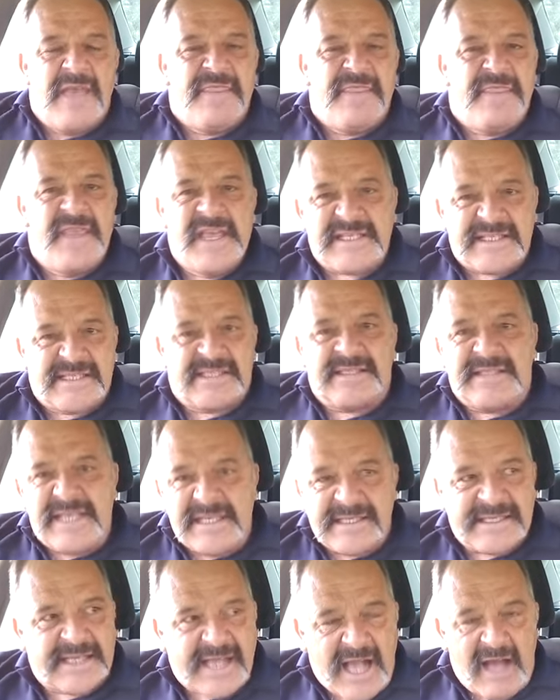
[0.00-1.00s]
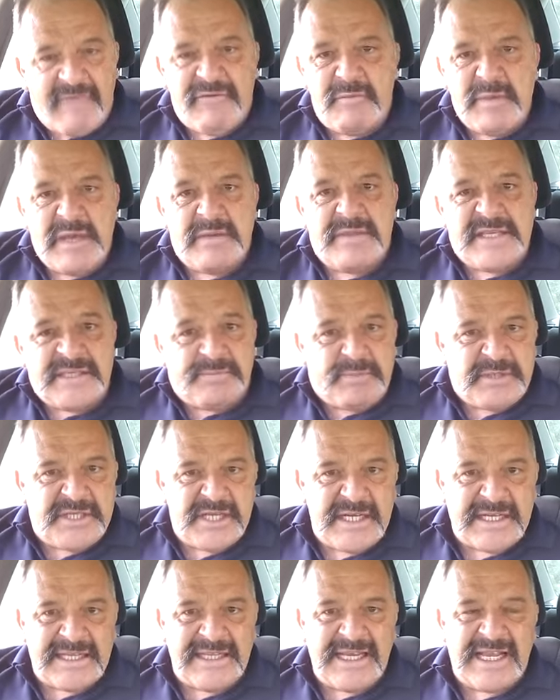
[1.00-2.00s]
This government, this
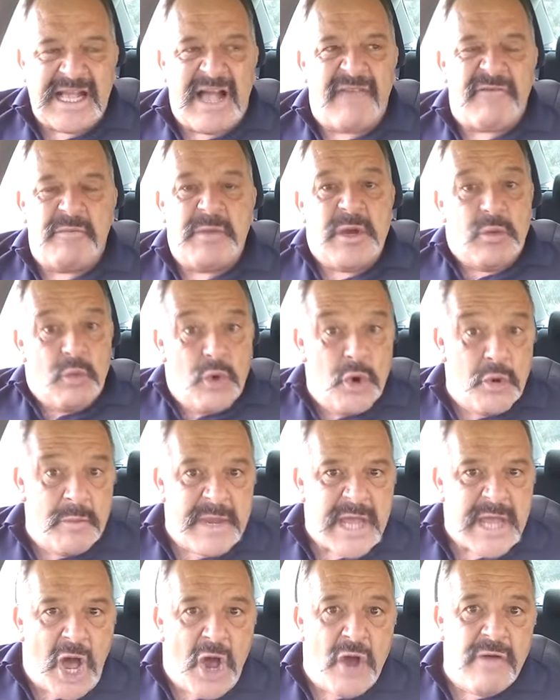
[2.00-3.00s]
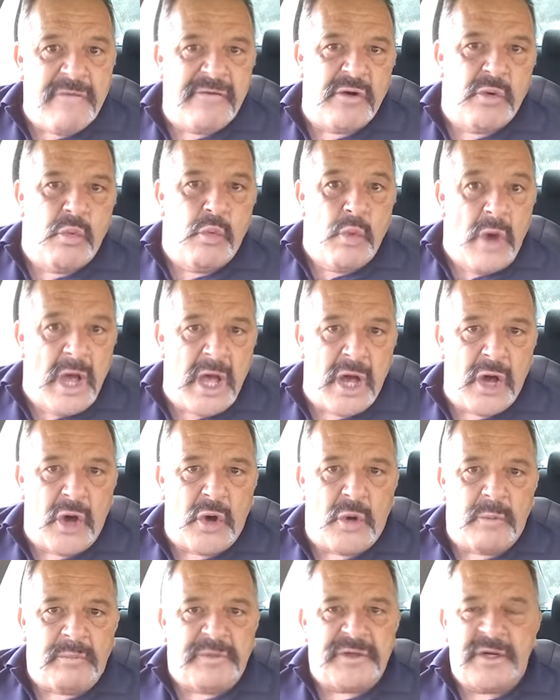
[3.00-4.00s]
particular government, will be
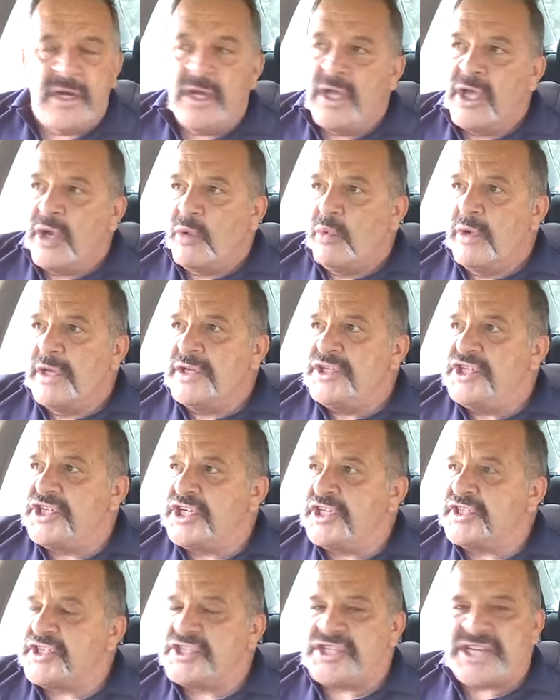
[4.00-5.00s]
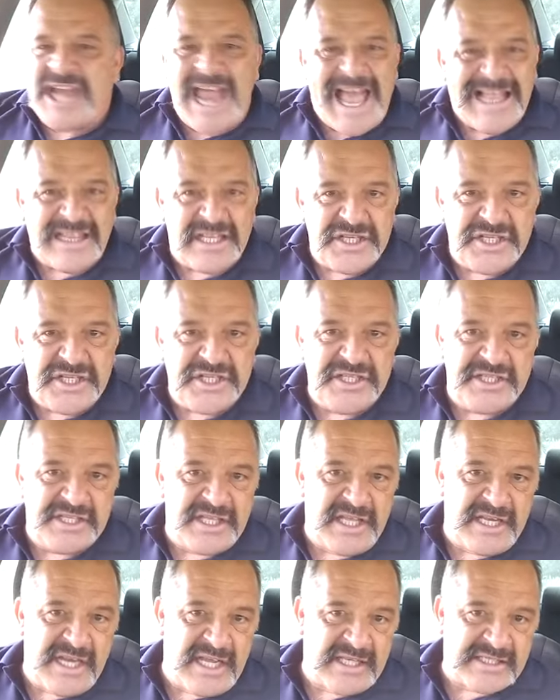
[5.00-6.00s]
overwhelmed with just challenges
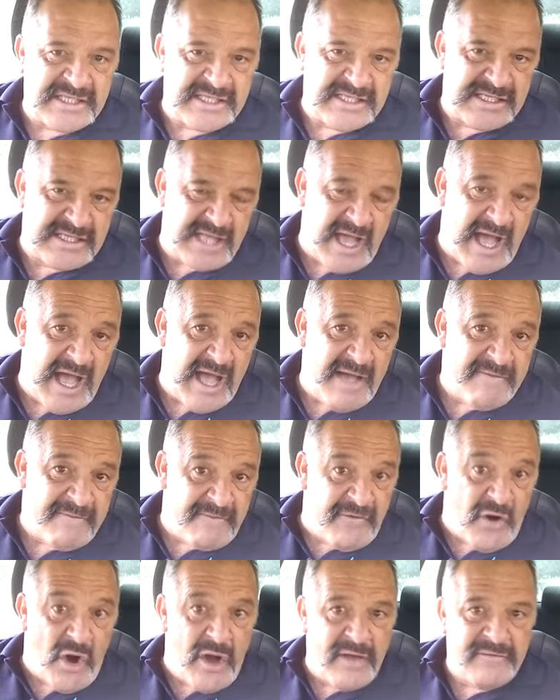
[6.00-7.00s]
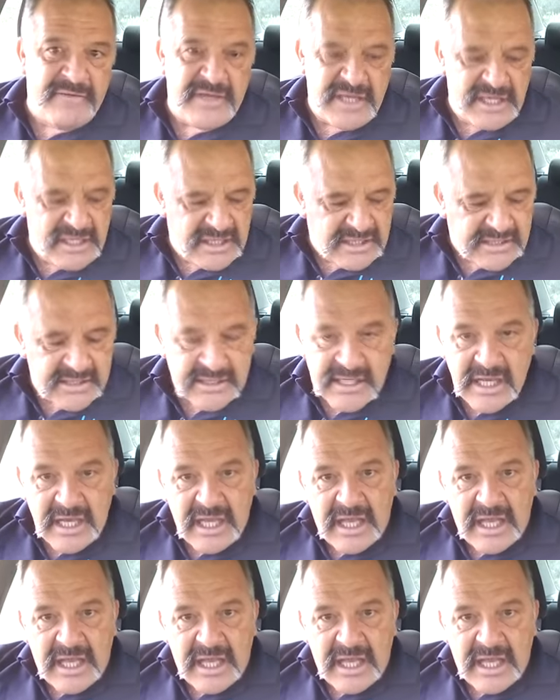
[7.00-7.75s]
in the next 5 years,